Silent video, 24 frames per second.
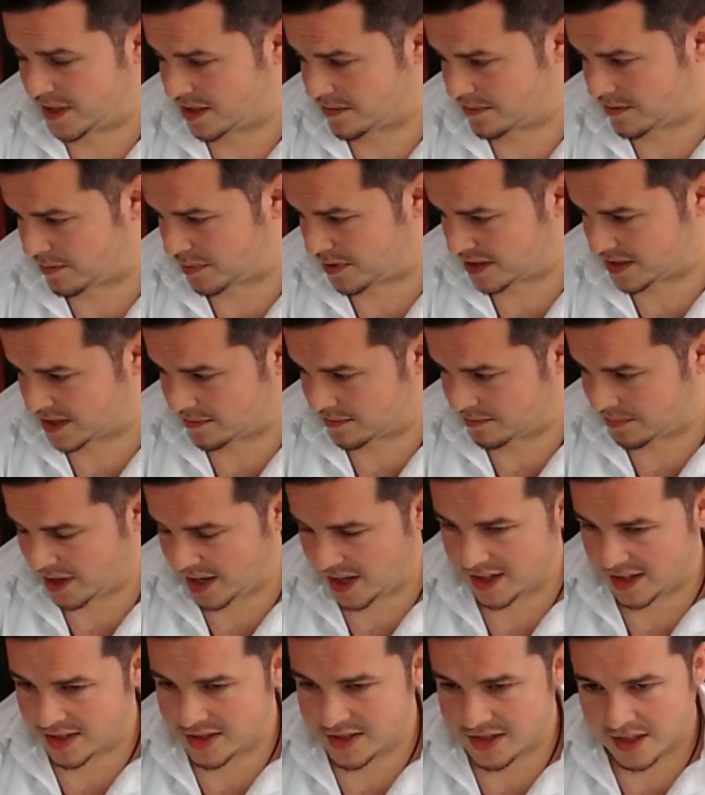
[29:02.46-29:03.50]
policy in
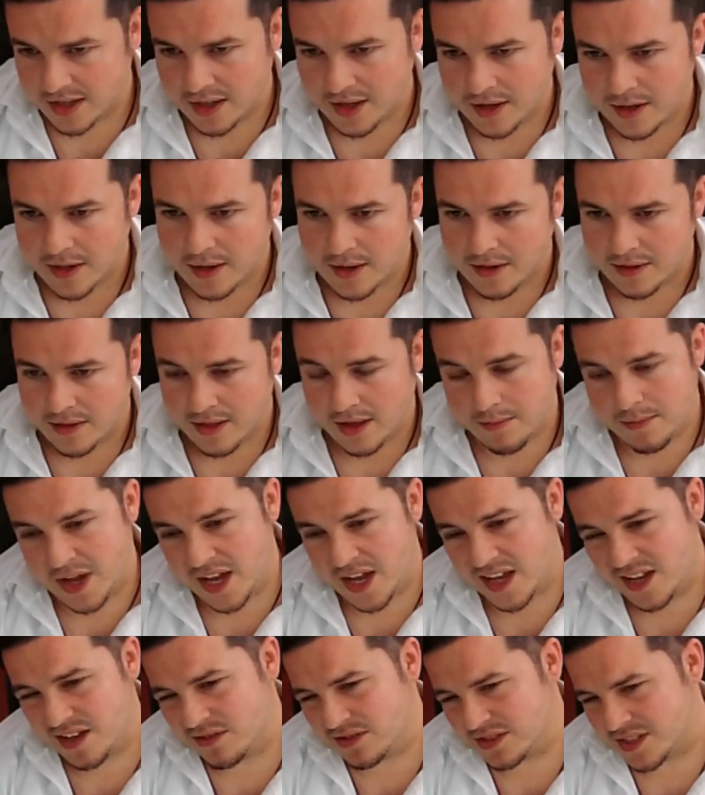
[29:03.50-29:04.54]
place. They may
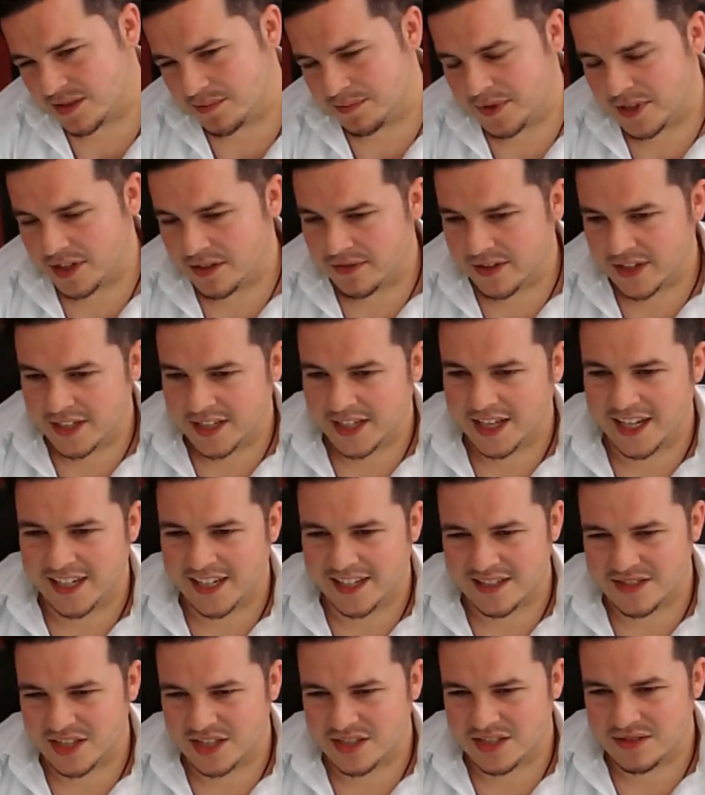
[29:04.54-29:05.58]
use a bit of indicators
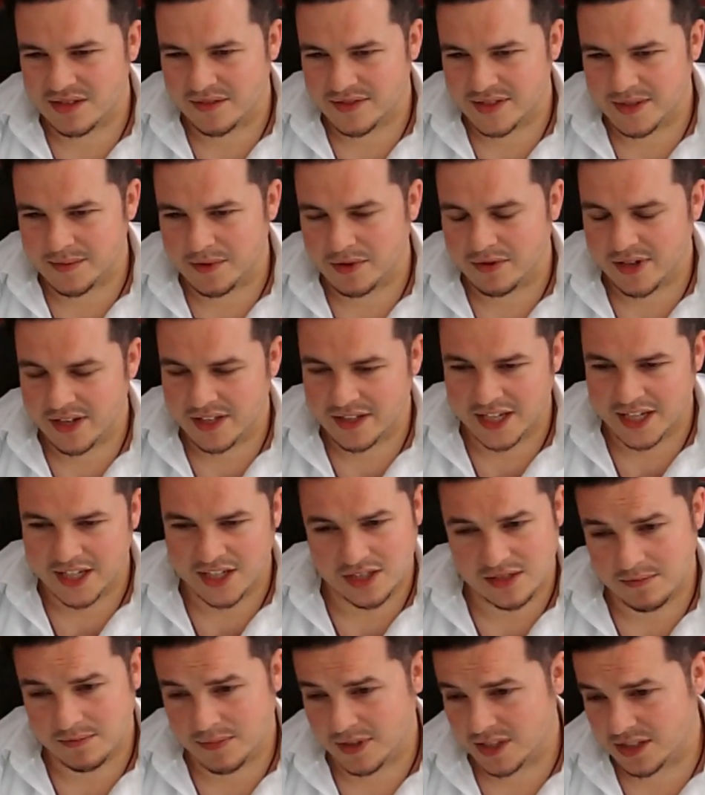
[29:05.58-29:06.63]
just to have some
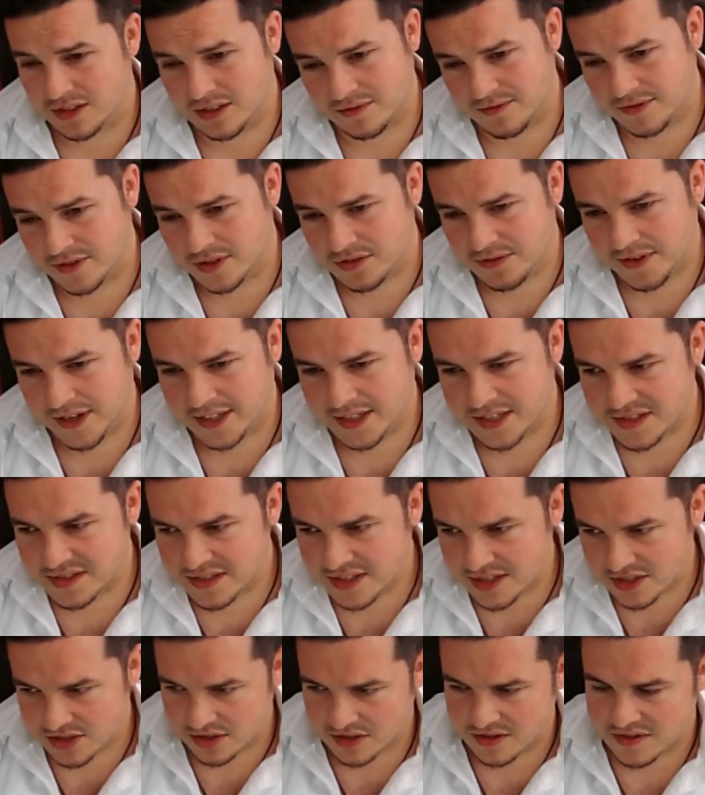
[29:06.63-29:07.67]
orientation, but not for trade
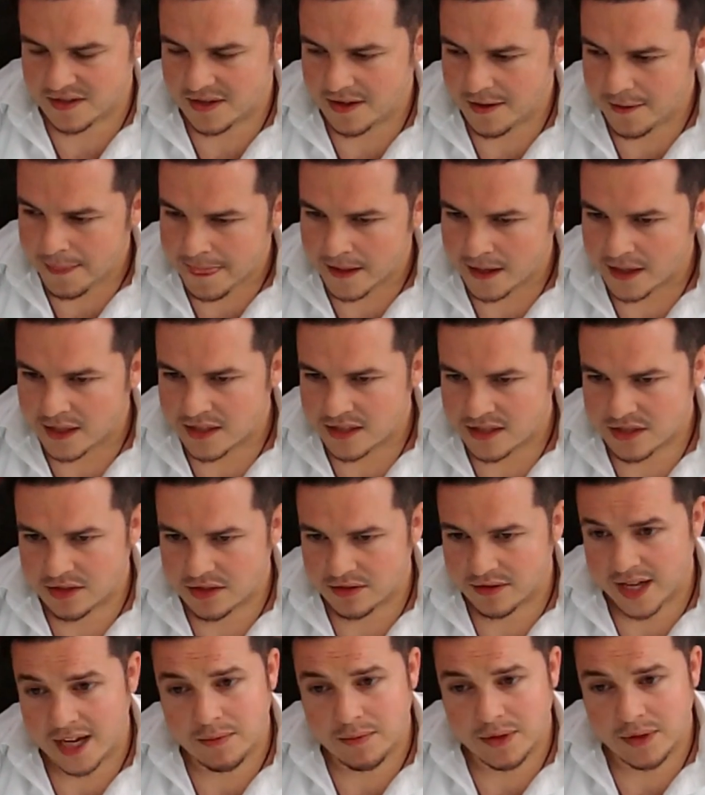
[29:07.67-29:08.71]
decisions. So
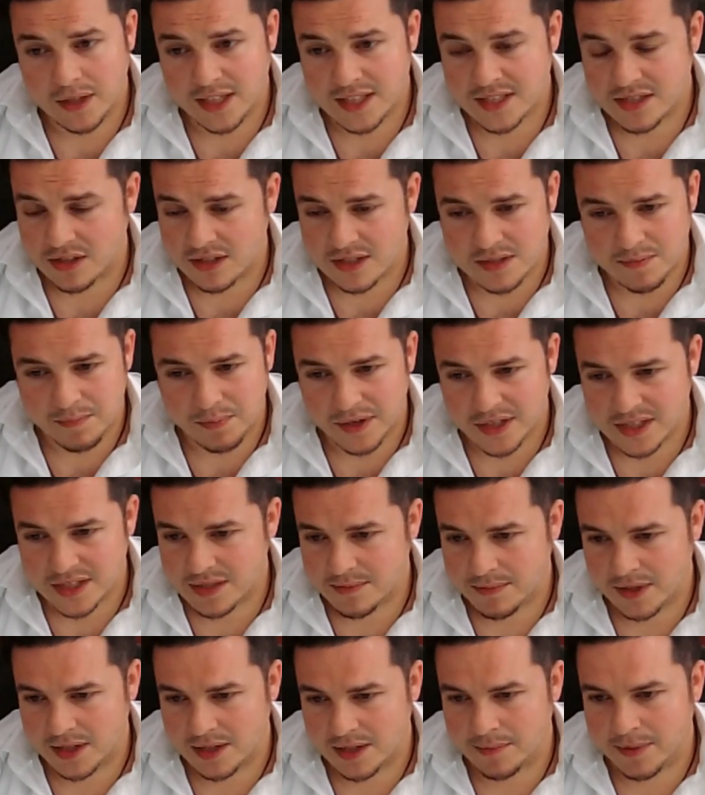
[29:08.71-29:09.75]
that one is also
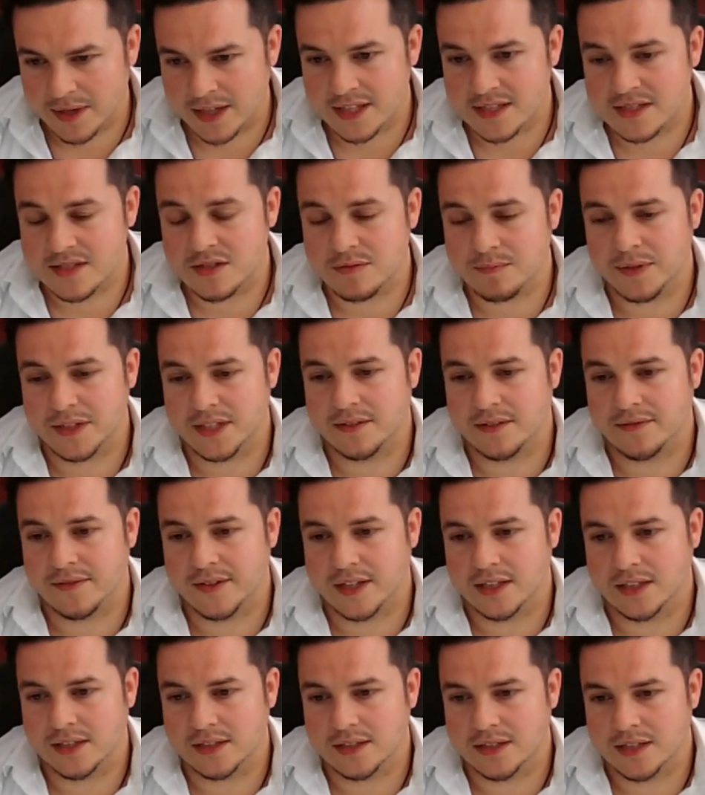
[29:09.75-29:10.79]
possible, but it's super
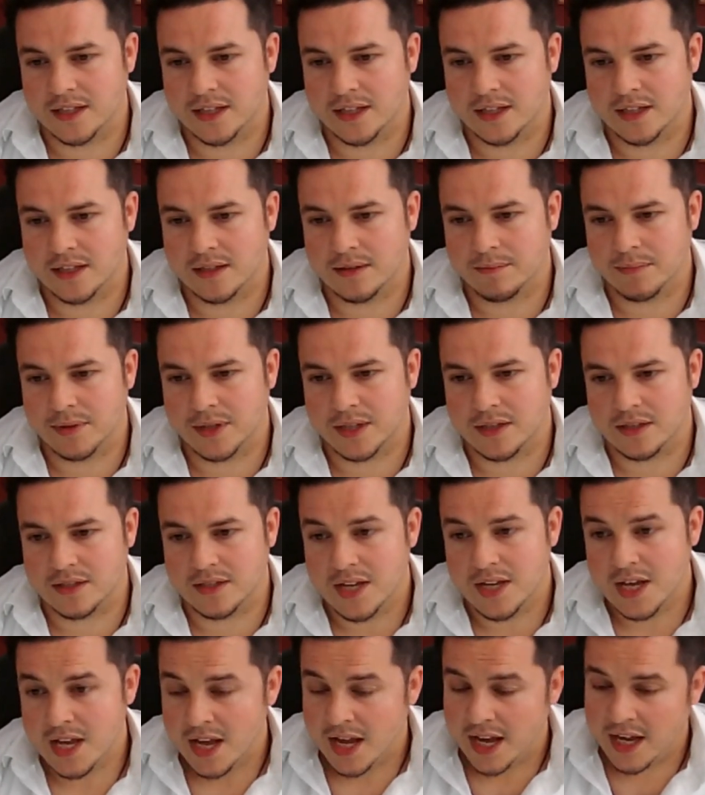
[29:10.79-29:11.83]
difficult because,
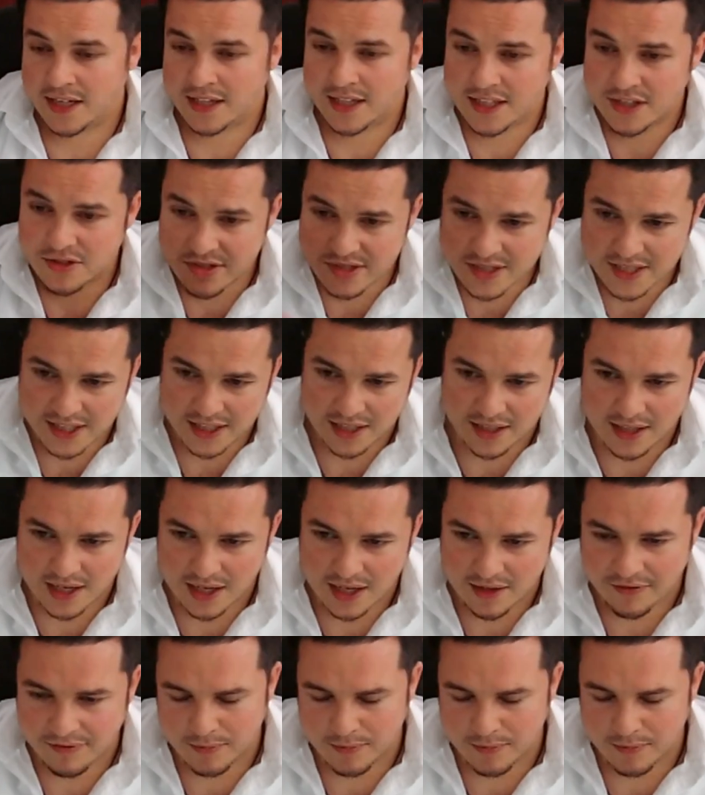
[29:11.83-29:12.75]
and interestingly enough,